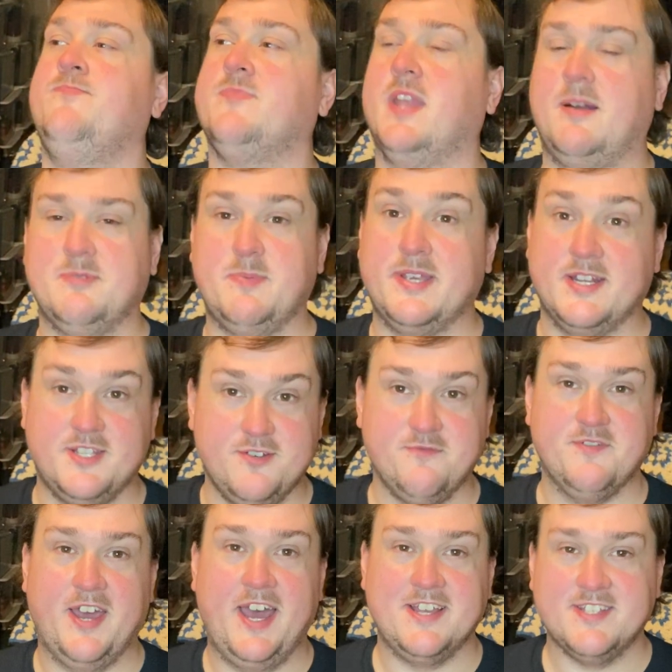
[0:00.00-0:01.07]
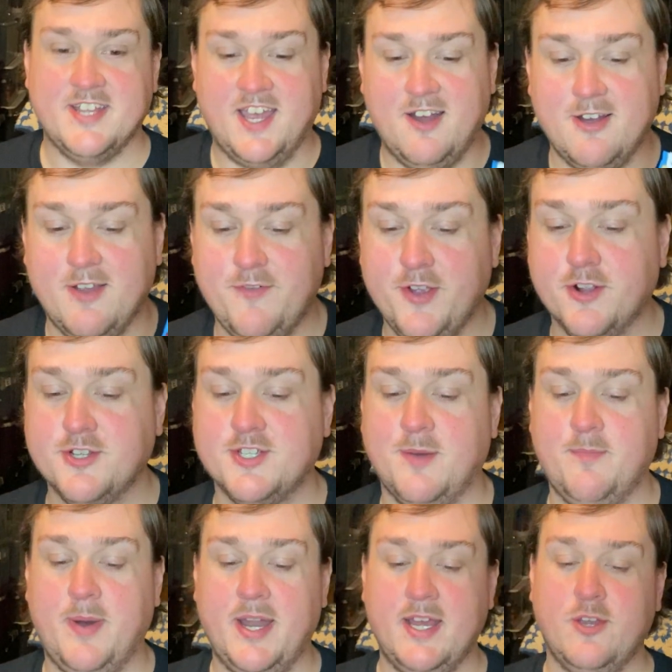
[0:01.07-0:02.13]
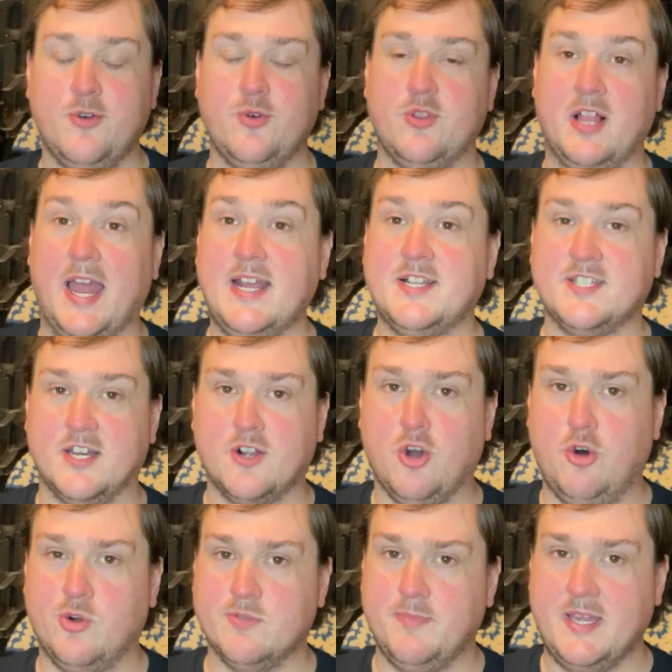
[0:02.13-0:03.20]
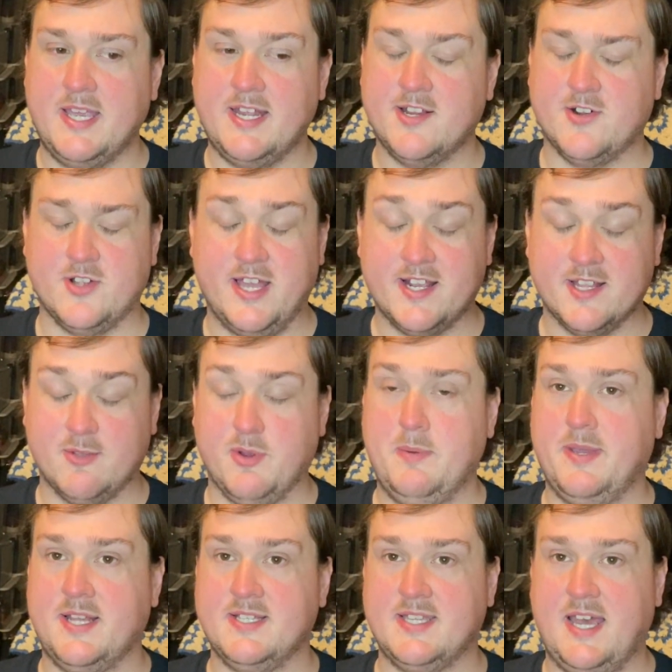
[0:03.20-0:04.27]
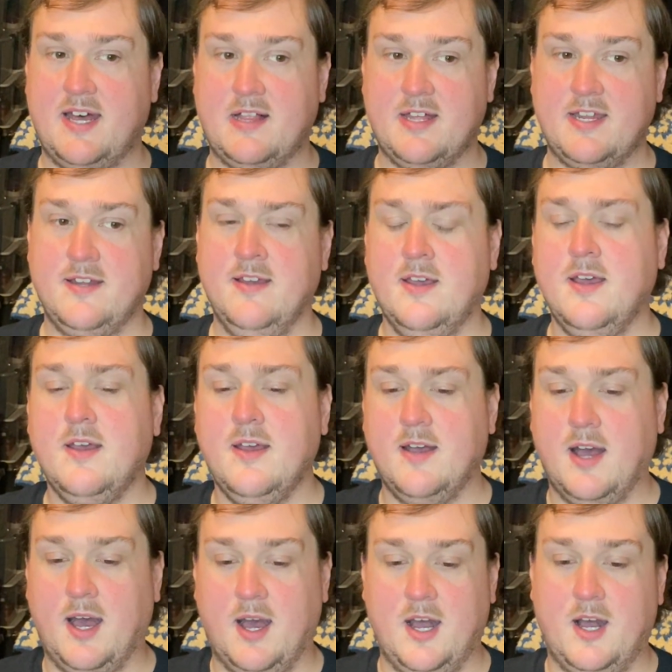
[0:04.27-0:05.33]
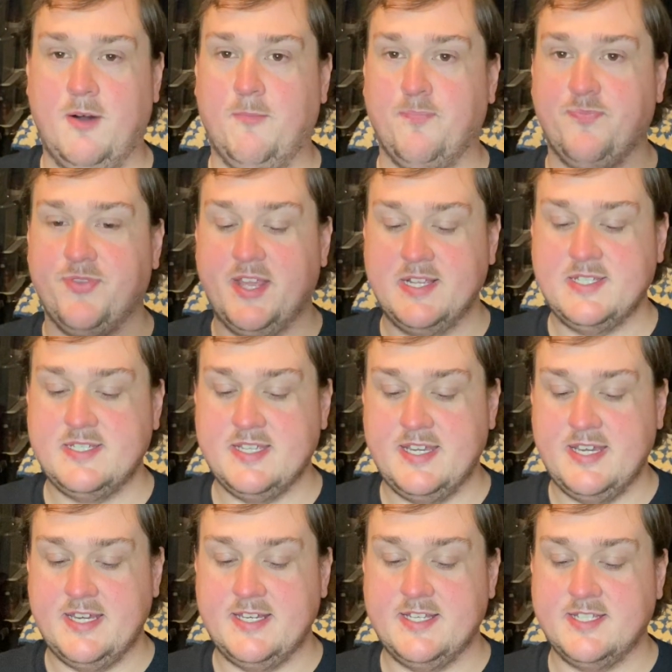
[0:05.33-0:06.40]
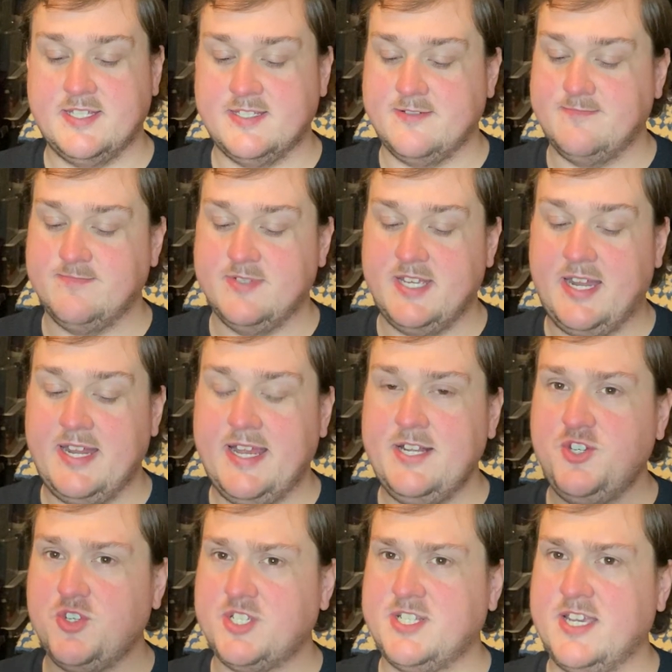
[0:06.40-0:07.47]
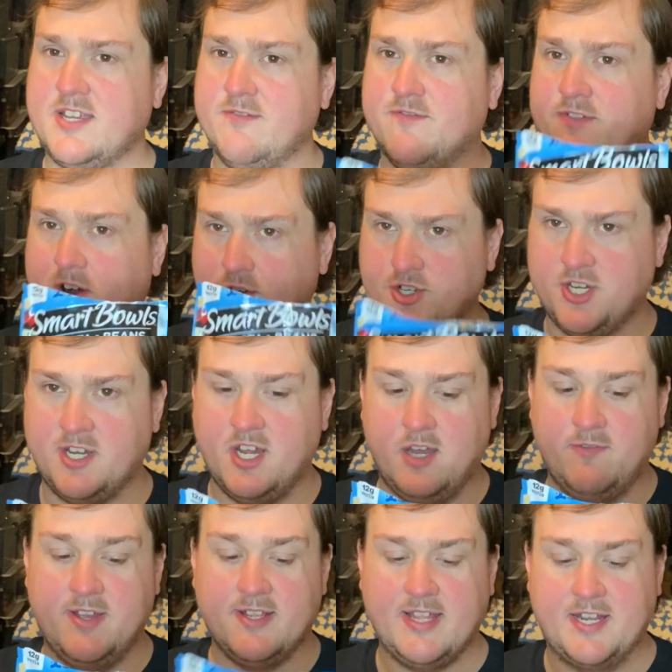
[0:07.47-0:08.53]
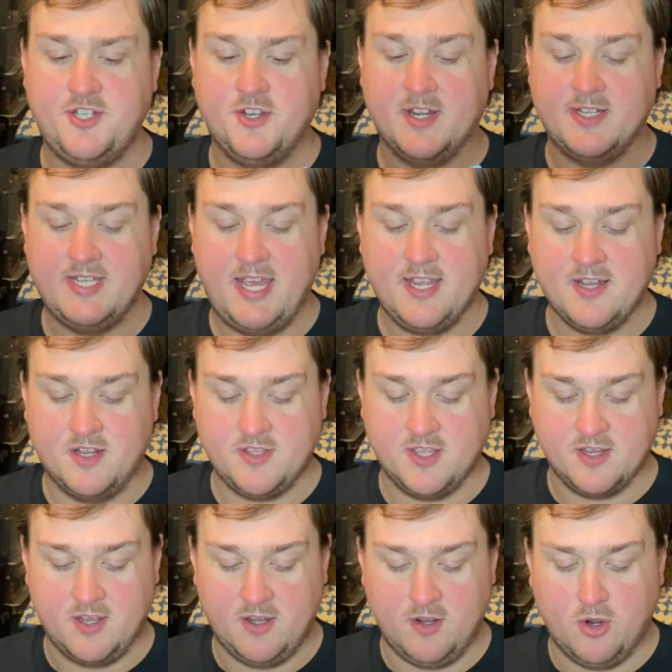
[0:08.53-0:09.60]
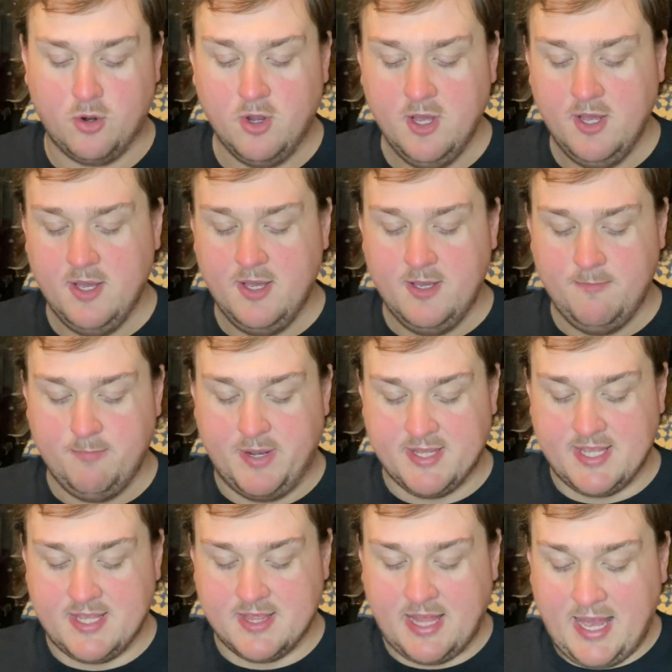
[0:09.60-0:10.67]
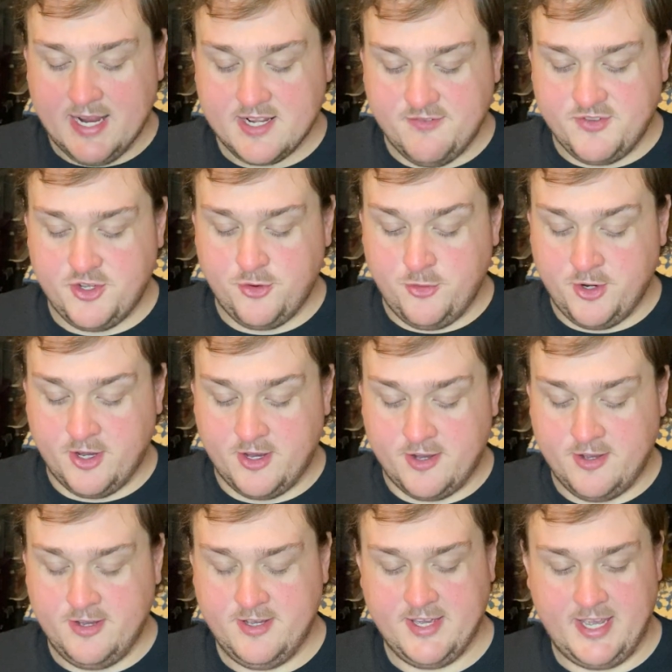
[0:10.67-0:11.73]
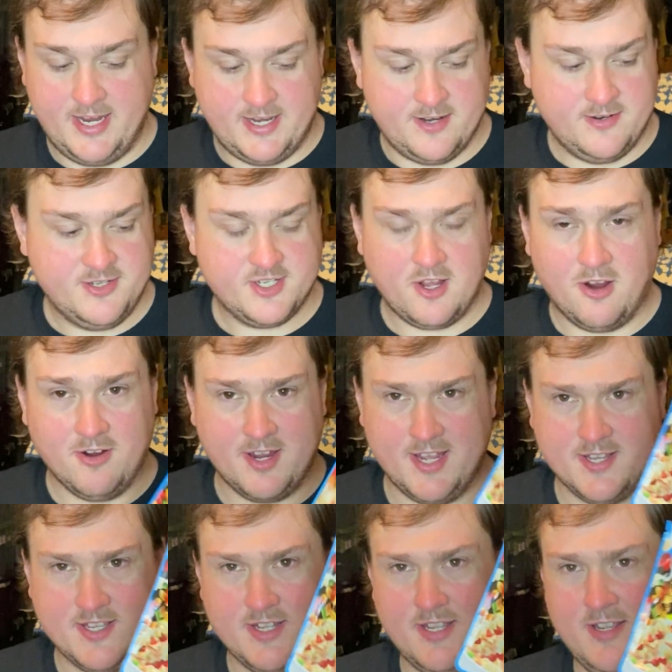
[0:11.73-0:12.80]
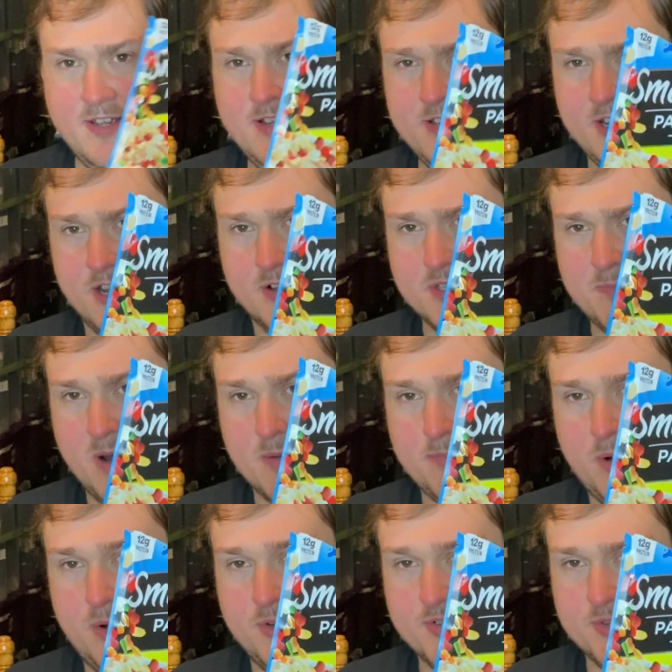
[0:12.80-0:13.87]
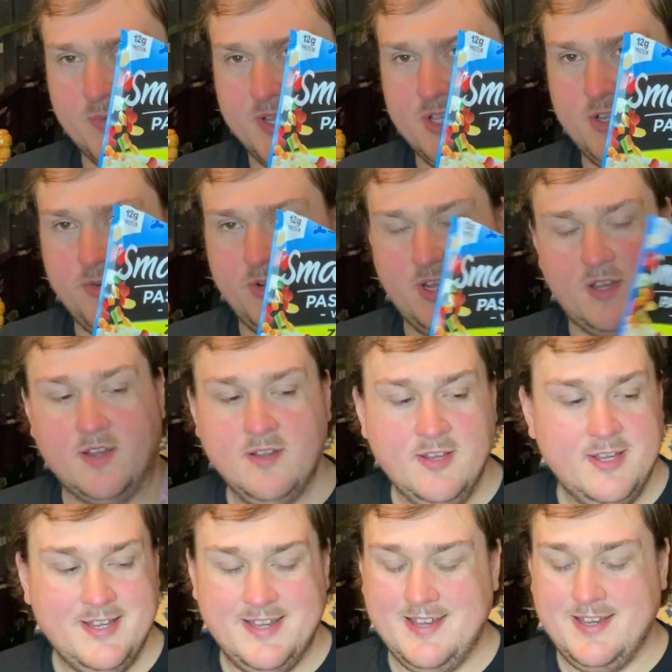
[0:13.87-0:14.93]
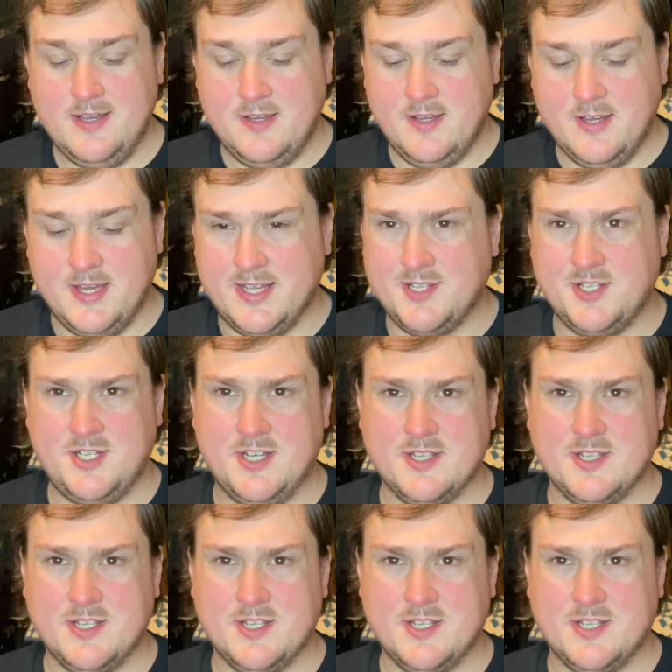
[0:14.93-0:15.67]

I'm speaking too fast now. If you're somebody who likes a cold bean or like a 3-bean salad, this is an interesting version of it that you can take on the go. But the lack of tuna in StarKist, smart bowls with tuna is